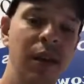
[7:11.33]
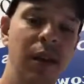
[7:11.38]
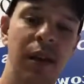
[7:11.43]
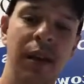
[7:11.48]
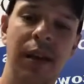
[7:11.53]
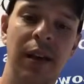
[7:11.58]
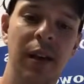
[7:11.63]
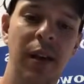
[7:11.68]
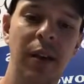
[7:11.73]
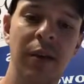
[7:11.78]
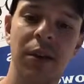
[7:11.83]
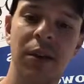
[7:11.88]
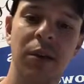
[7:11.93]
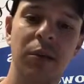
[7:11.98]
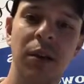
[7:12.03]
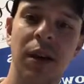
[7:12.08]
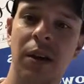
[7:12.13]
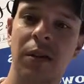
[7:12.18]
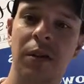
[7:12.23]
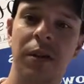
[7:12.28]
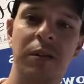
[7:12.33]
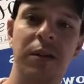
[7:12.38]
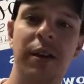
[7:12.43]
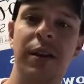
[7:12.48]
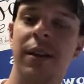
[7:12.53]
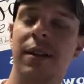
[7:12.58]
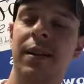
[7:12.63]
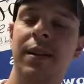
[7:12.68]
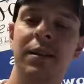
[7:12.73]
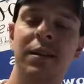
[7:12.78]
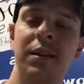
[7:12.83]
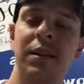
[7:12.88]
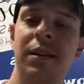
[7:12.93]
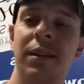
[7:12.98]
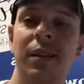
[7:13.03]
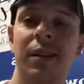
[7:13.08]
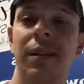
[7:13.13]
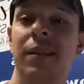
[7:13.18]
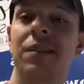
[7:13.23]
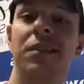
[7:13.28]
And, not only do I guarantee it,
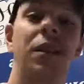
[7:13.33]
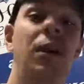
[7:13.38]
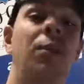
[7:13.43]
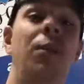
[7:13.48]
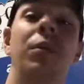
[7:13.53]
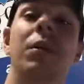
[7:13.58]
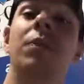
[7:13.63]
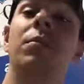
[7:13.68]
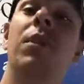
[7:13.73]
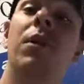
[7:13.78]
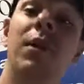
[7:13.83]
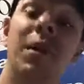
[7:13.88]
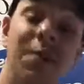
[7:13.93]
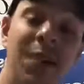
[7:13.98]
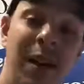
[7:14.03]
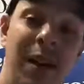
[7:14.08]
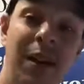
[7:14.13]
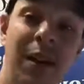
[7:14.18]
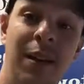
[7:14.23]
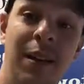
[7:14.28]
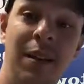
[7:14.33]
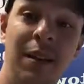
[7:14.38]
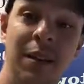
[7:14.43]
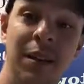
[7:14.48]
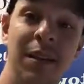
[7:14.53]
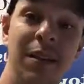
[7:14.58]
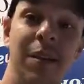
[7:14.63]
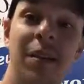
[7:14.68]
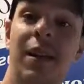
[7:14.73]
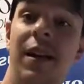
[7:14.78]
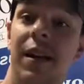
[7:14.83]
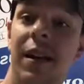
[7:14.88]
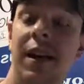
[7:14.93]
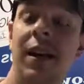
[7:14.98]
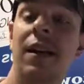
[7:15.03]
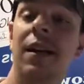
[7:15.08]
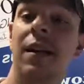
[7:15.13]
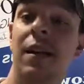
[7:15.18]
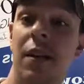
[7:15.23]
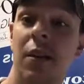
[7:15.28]
I double your money back guarantee that I
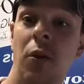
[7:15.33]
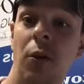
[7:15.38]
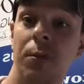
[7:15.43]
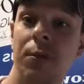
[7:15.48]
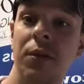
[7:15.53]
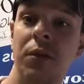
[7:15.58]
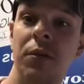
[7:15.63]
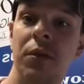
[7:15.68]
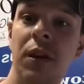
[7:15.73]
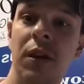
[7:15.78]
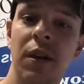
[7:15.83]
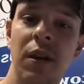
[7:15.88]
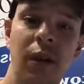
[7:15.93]
can help you.